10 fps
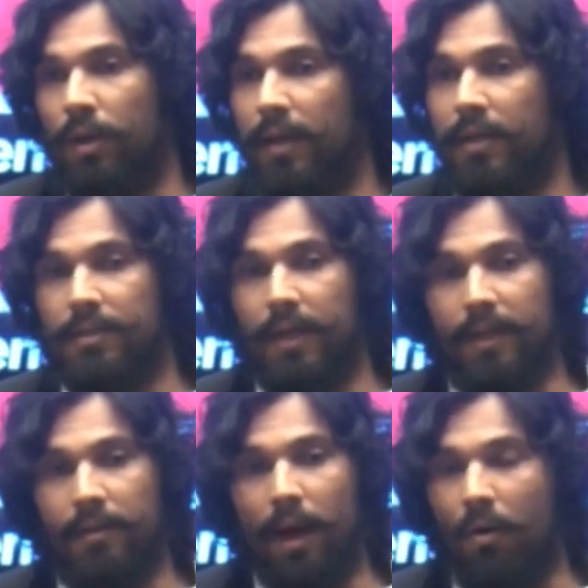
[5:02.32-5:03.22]
and it's
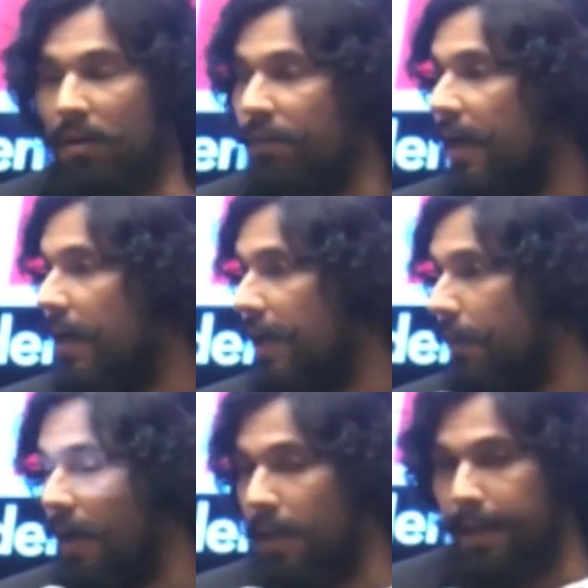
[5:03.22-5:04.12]
getting out of hand day
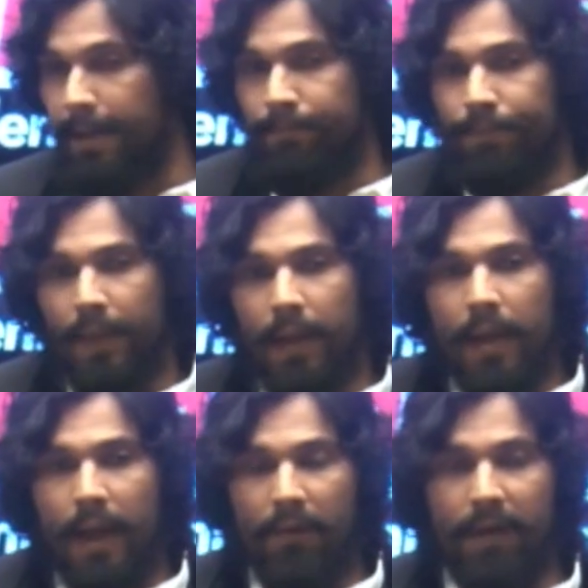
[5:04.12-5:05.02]
by day.
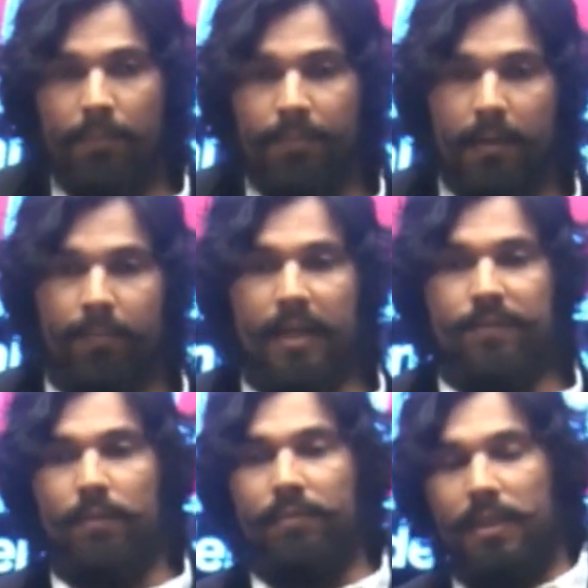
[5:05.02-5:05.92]
I've had brickbats
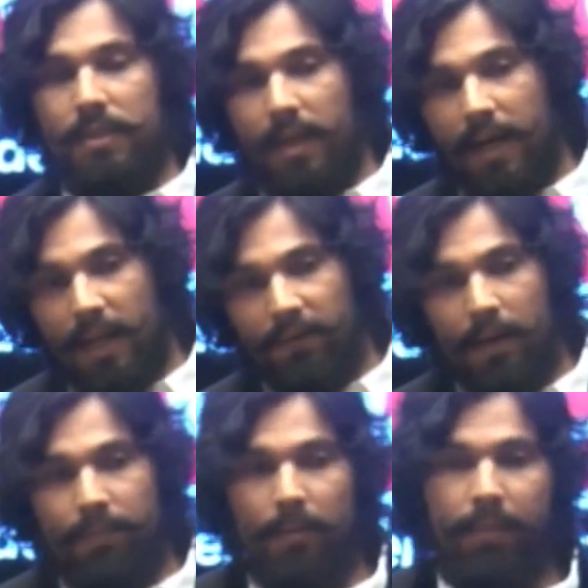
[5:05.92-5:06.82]
from this side, I've
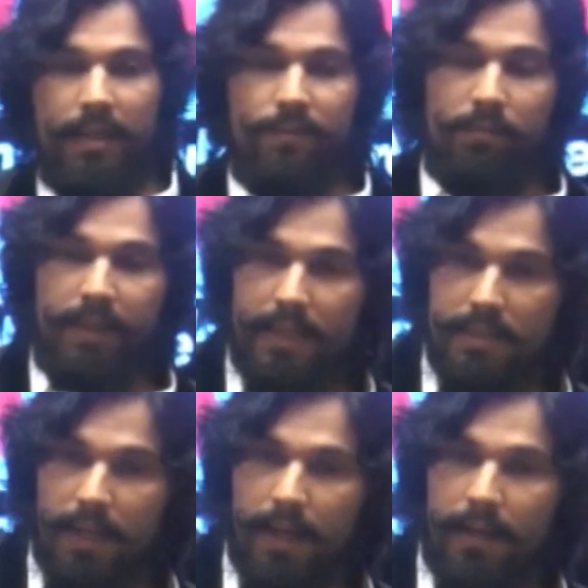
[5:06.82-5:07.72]
had brickbats from that
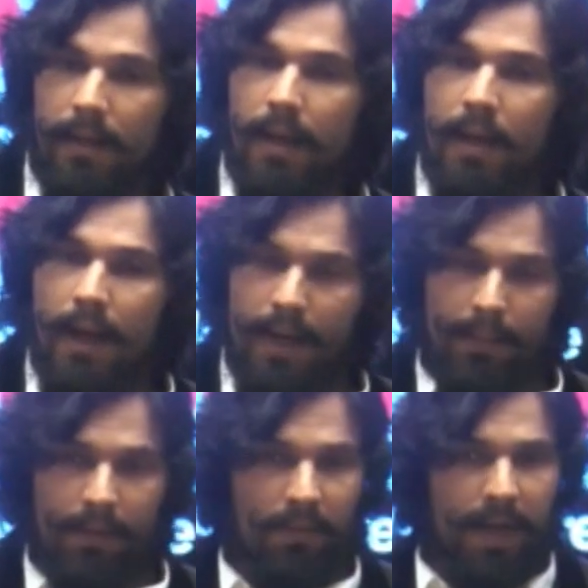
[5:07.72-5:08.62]
side, and
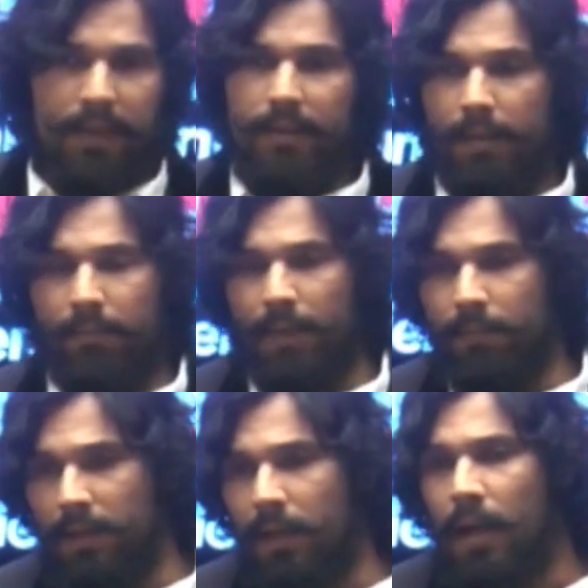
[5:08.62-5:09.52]
I'm inviting them.
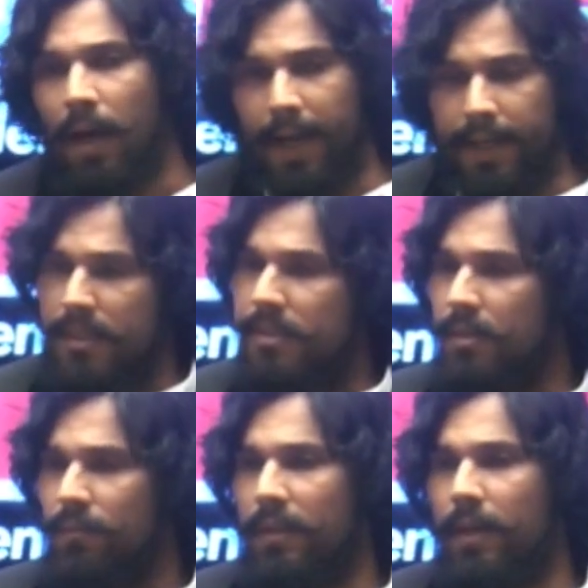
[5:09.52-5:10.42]
Maybe I can
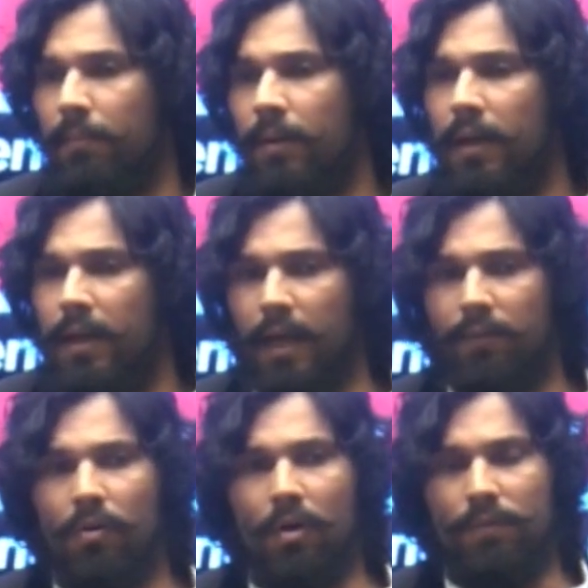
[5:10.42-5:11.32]
sit with them and have
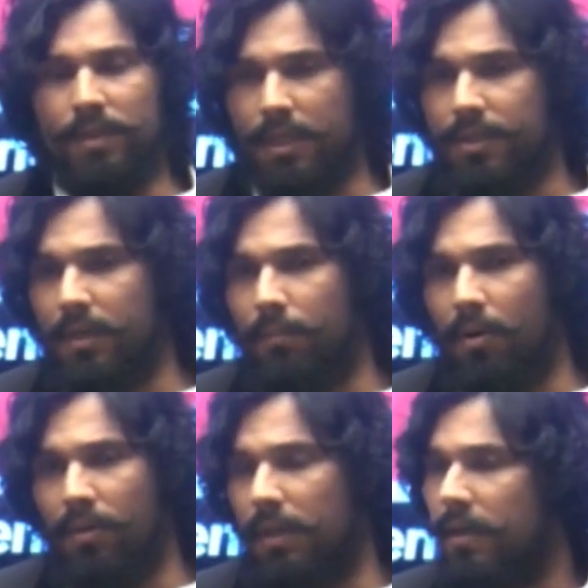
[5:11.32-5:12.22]
a conversation
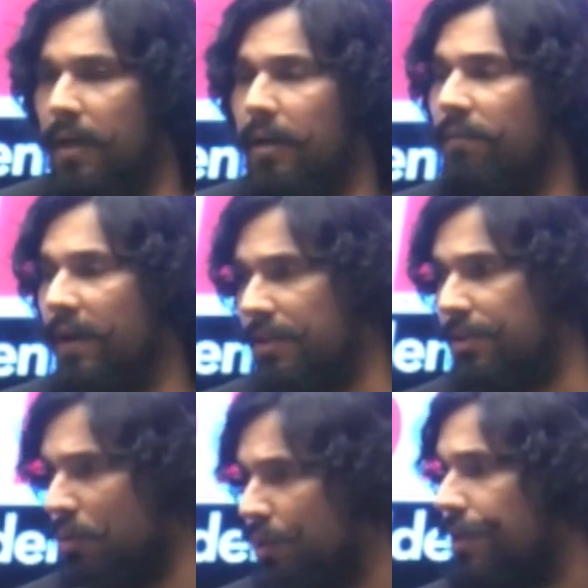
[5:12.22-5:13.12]
about it and try and find a
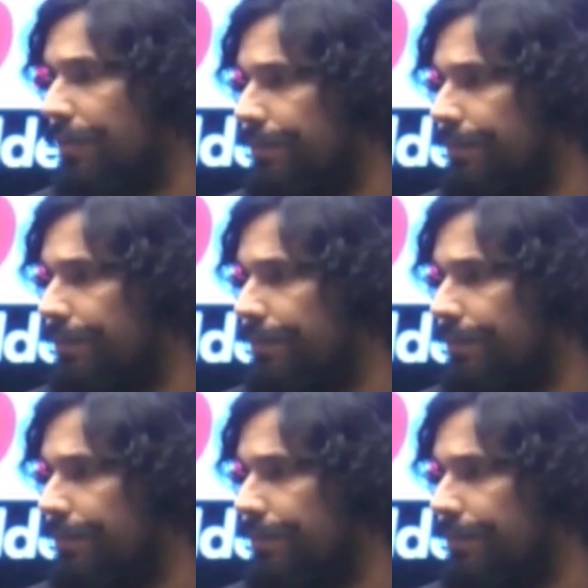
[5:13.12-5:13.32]
solution.